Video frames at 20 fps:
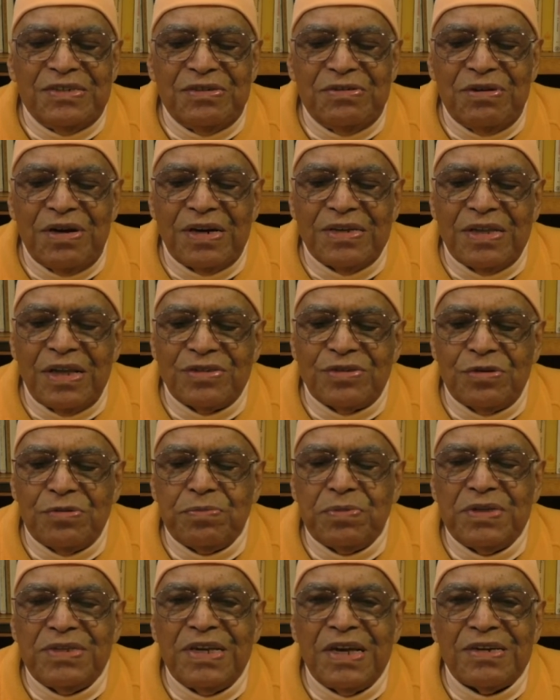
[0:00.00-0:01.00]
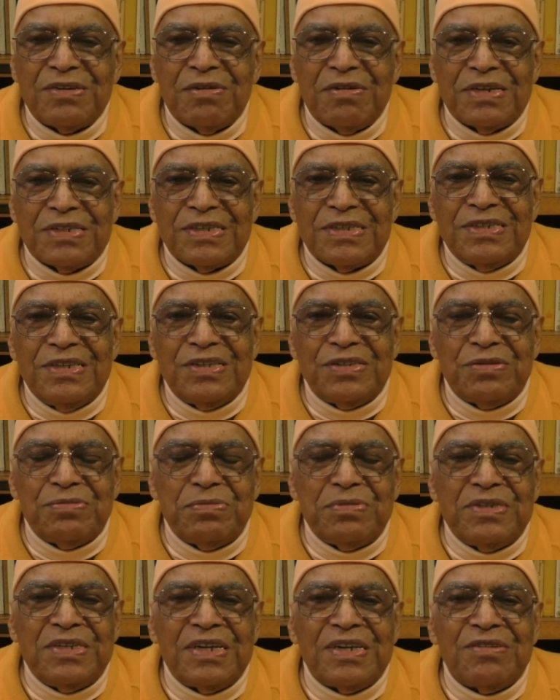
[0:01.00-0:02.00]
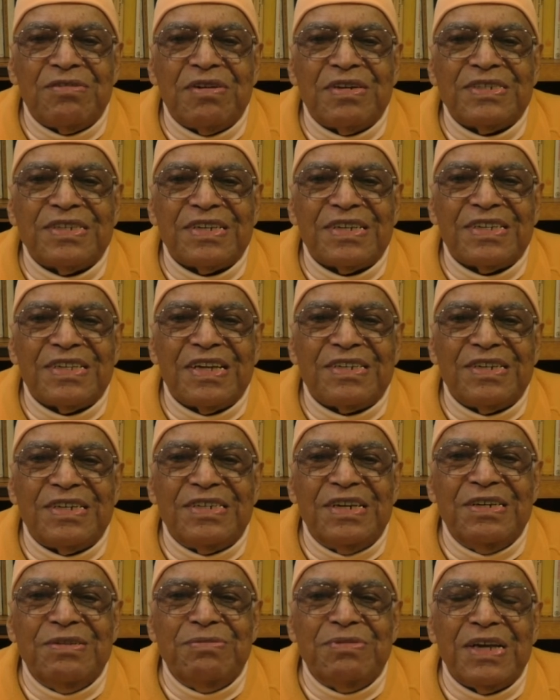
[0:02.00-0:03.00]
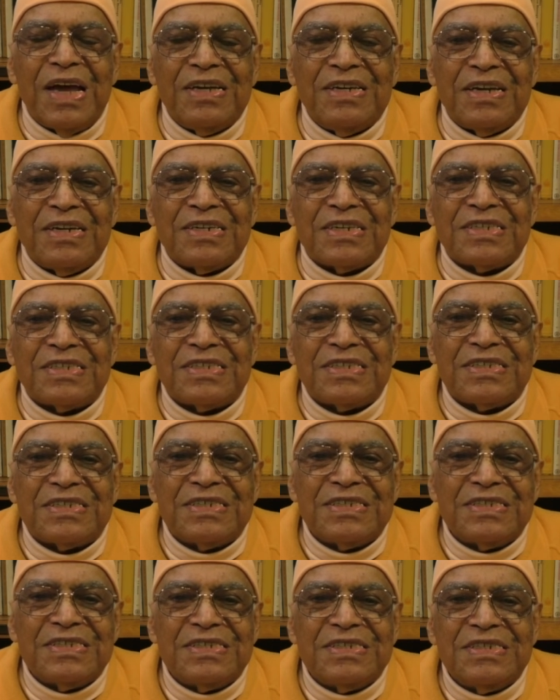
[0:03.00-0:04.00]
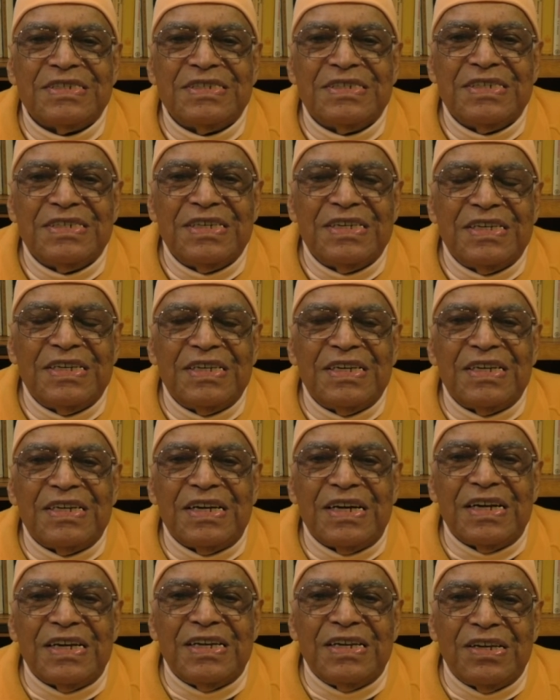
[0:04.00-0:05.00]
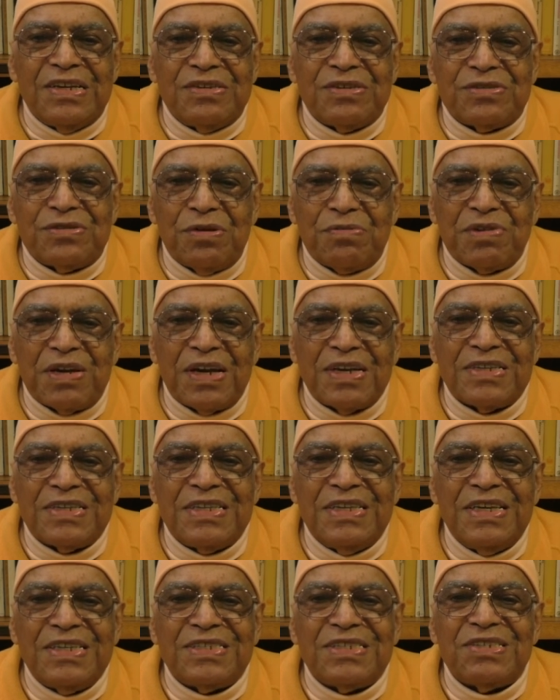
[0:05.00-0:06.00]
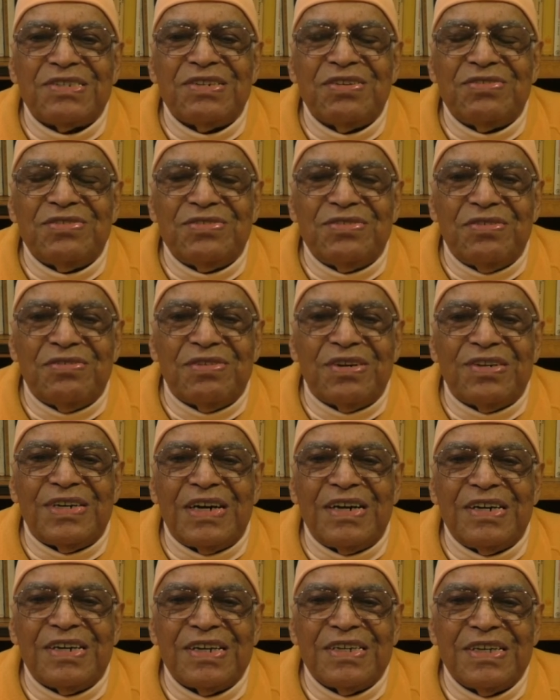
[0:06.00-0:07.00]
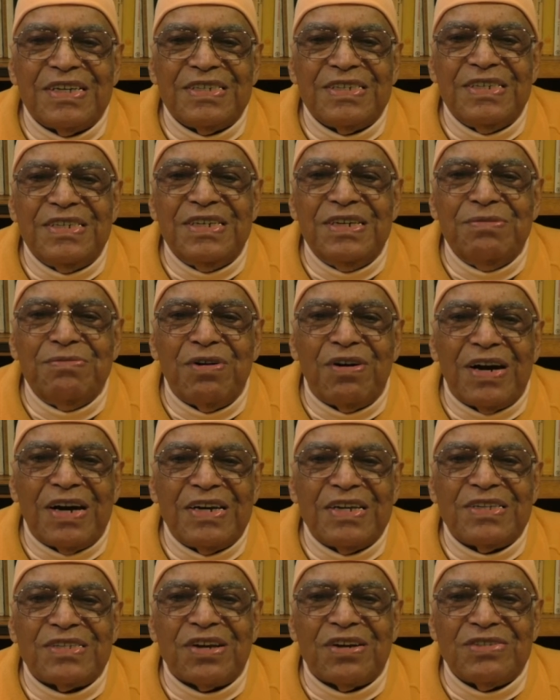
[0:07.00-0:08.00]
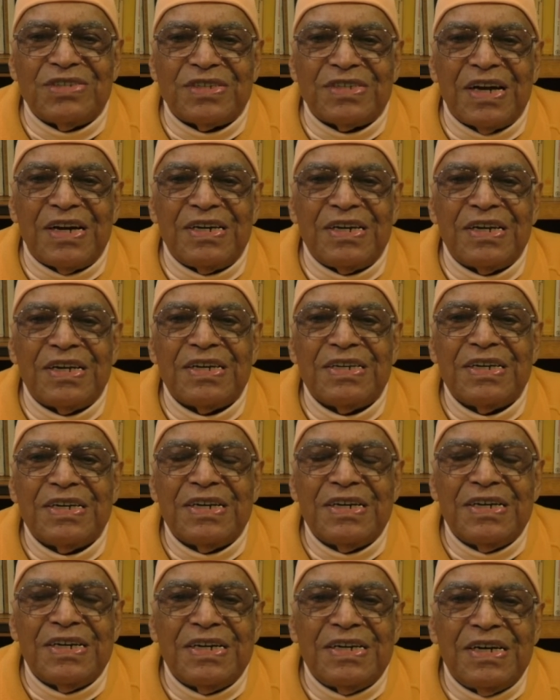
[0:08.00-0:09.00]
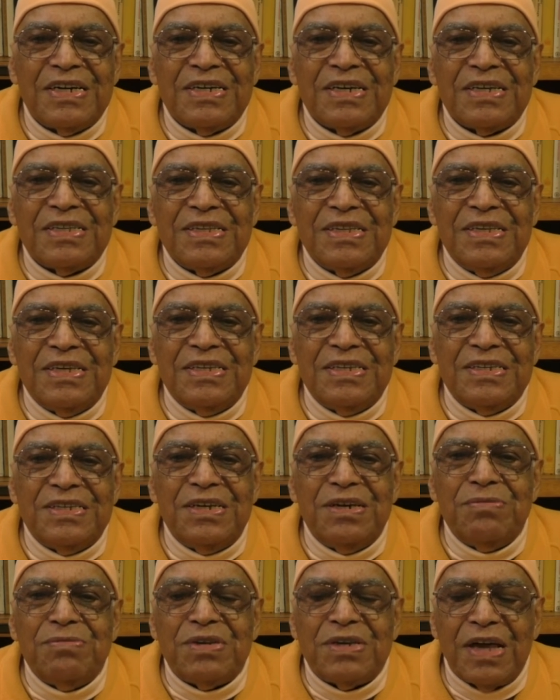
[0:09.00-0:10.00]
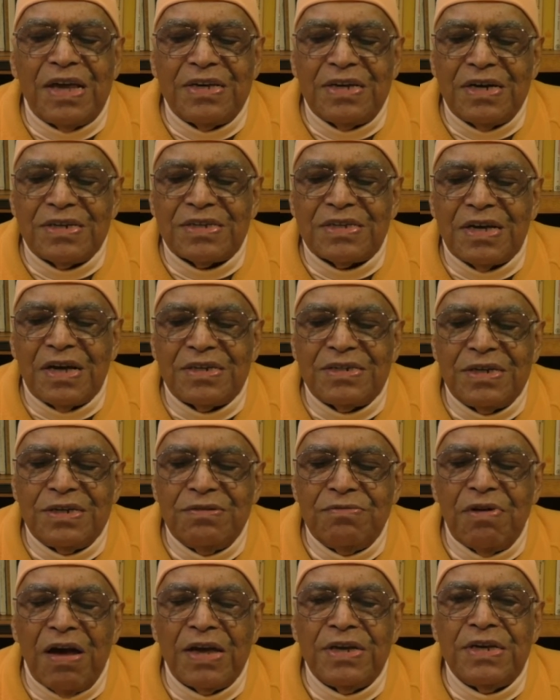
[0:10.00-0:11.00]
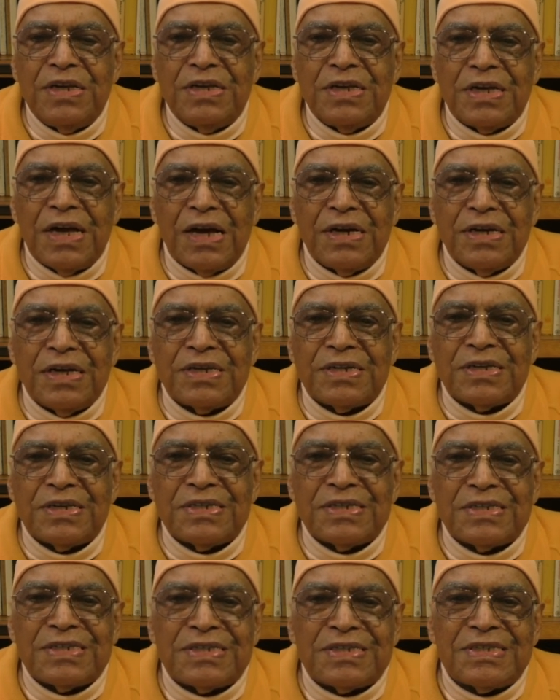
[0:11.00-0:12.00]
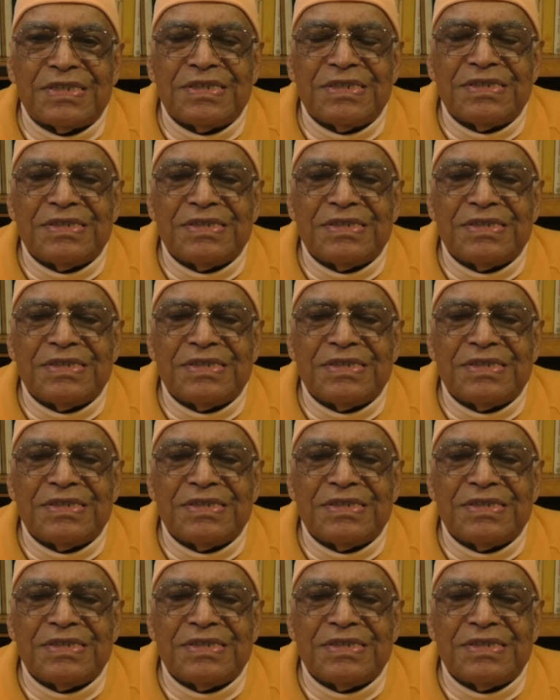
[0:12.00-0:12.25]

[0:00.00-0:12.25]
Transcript: Who are the superior ones? The superior ones are the dream tigers. And so far as this world, dream world is concerned, the dream tigers are divine incarnations.